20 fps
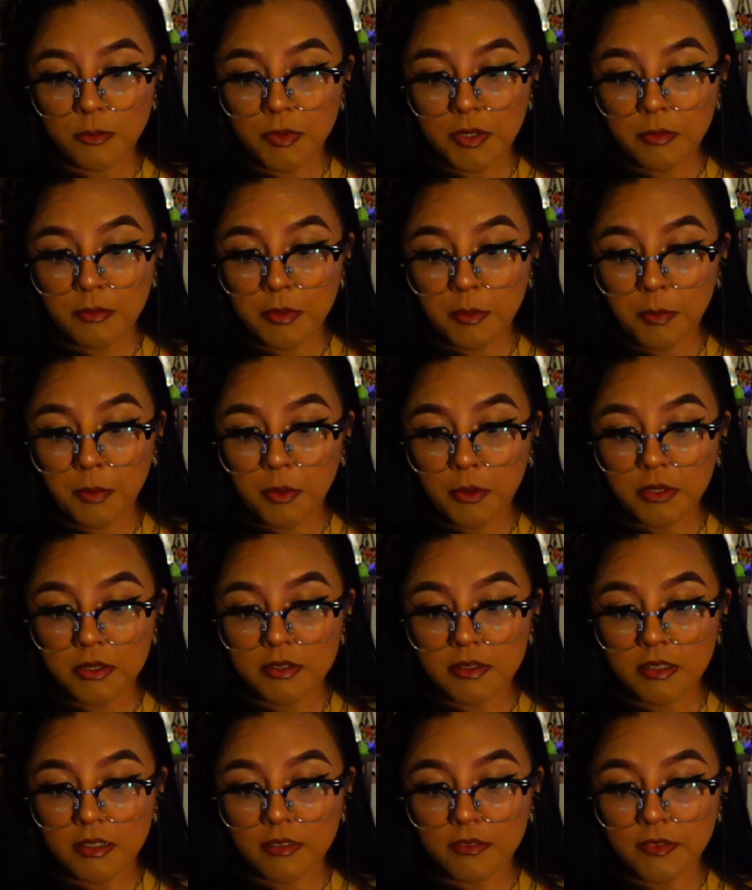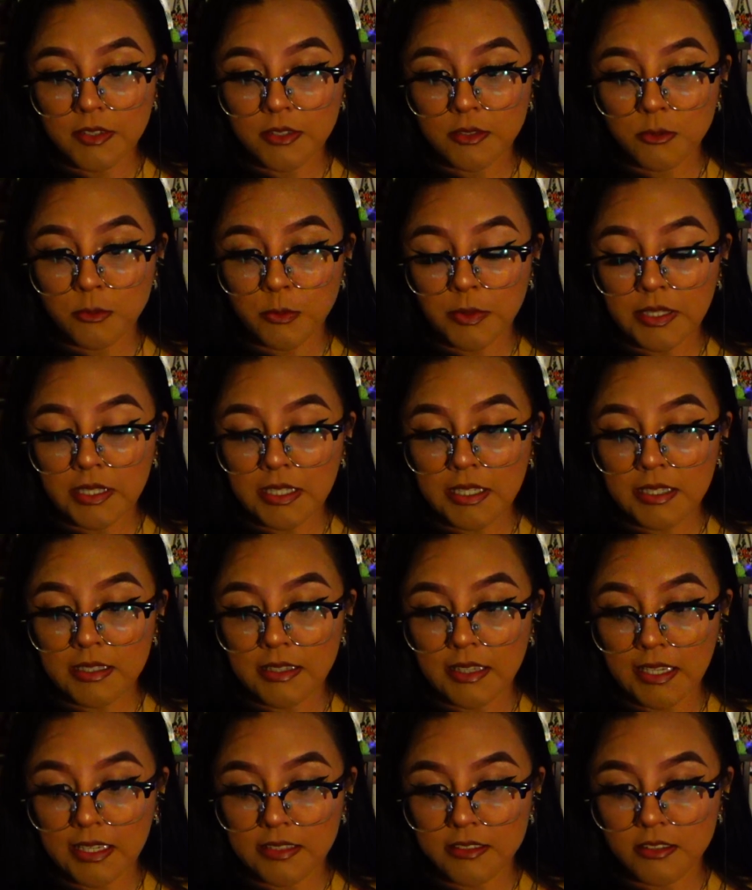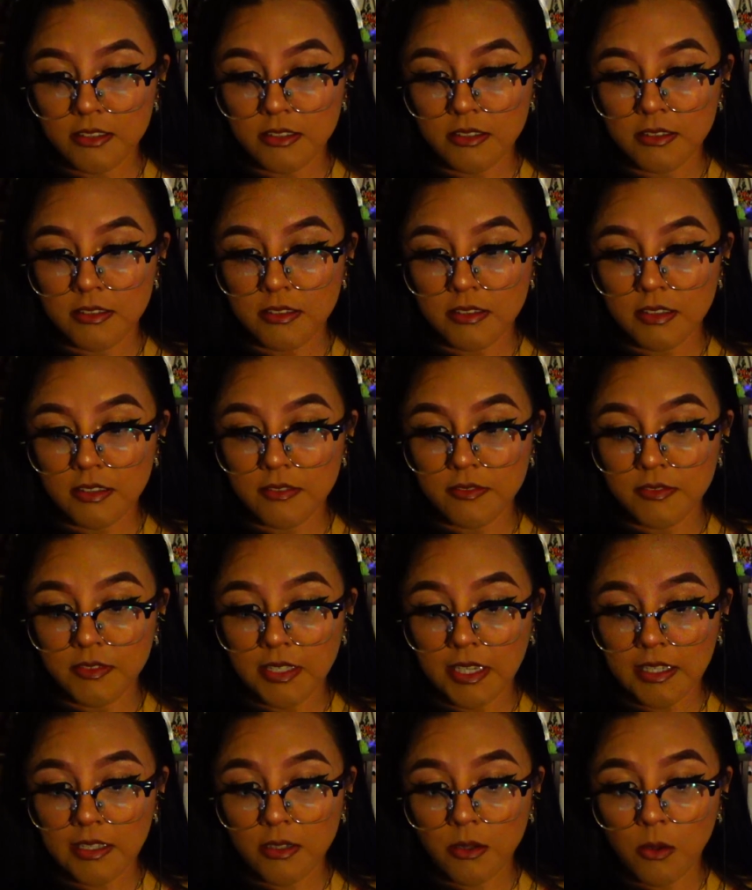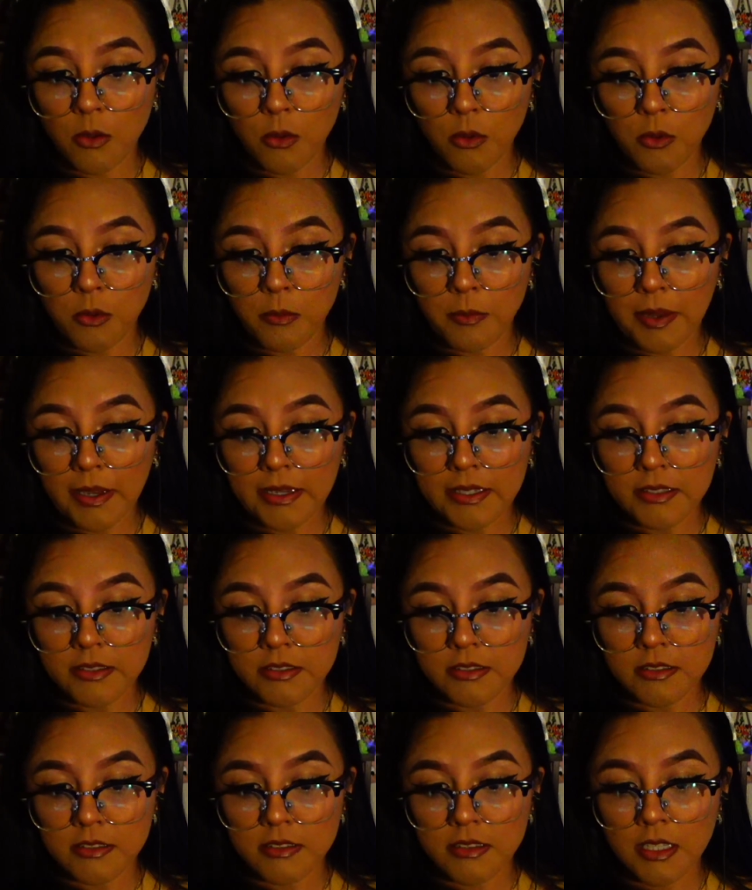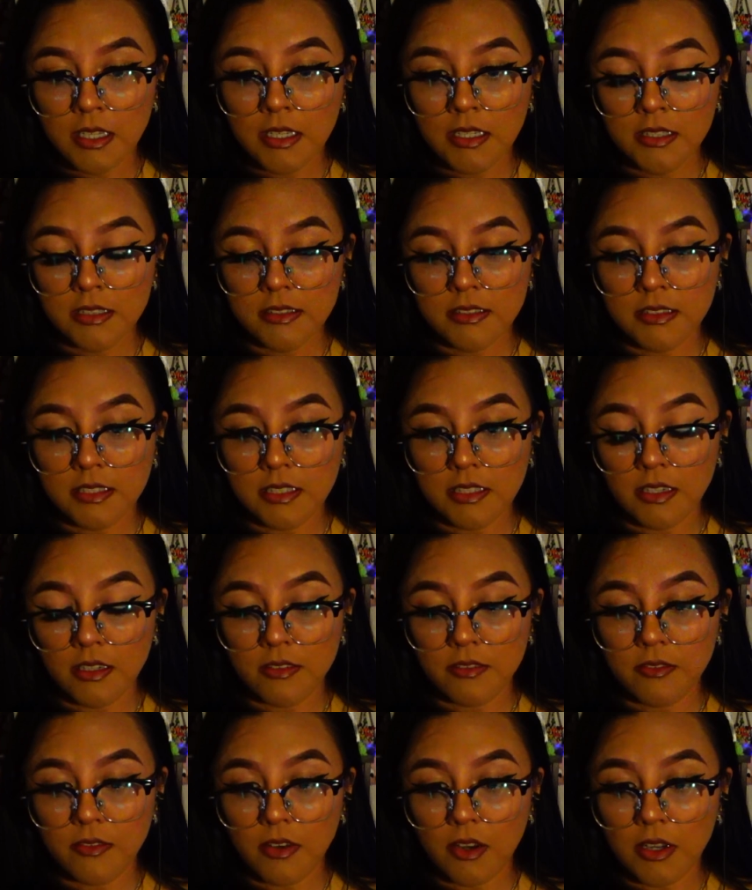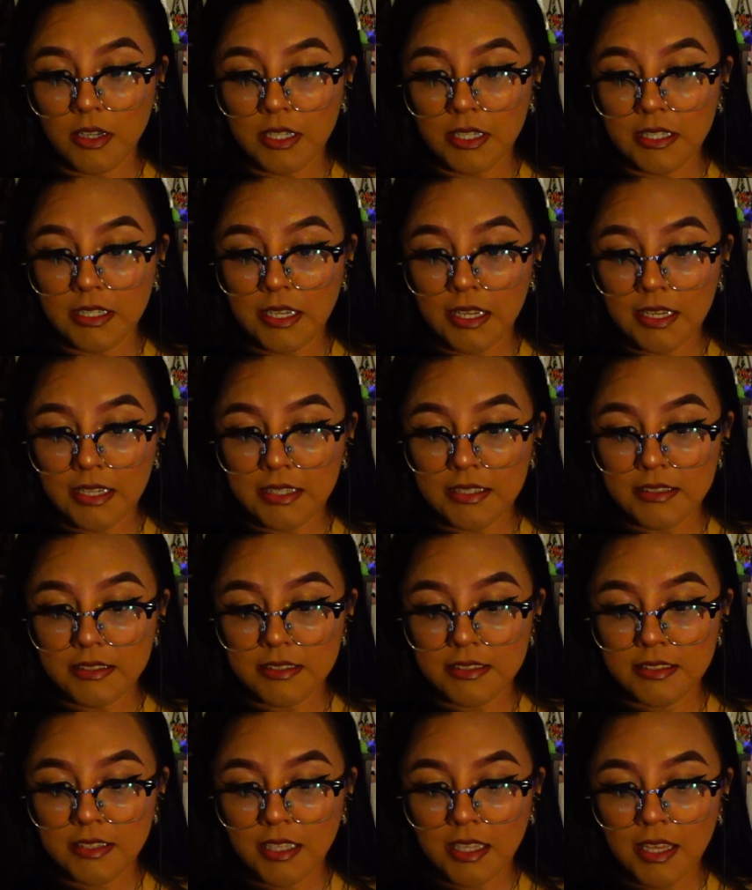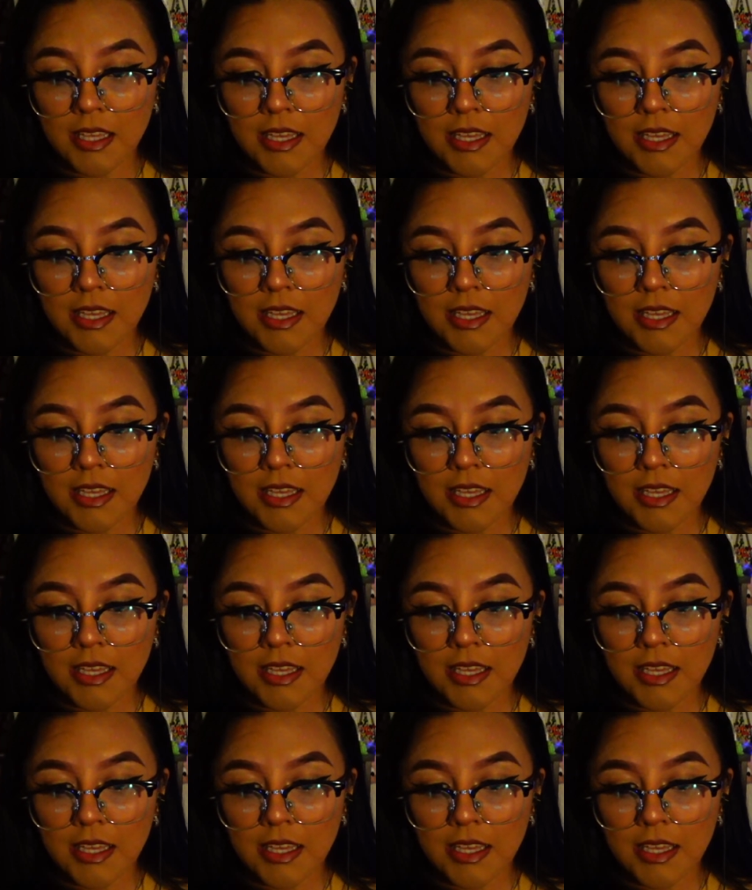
been reports of the swinging lanterns of dead coal miners seen on foggy nights.